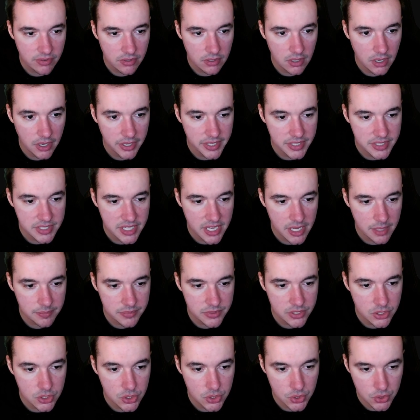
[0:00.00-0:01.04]
I attempt
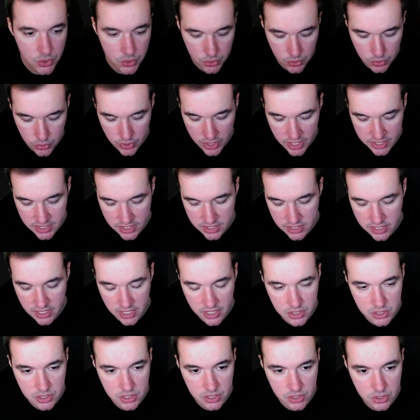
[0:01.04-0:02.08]
to
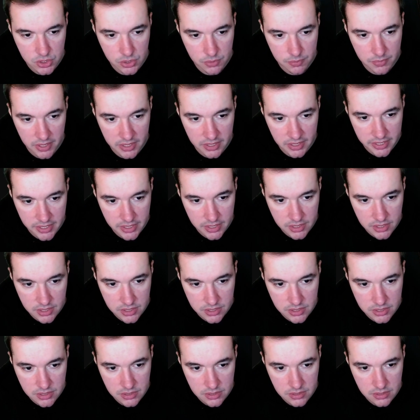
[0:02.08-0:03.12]
SSH into my
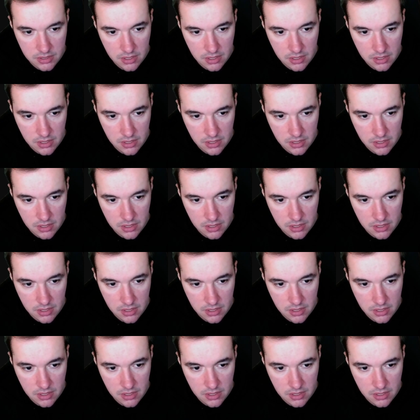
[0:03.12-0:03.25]
Linux,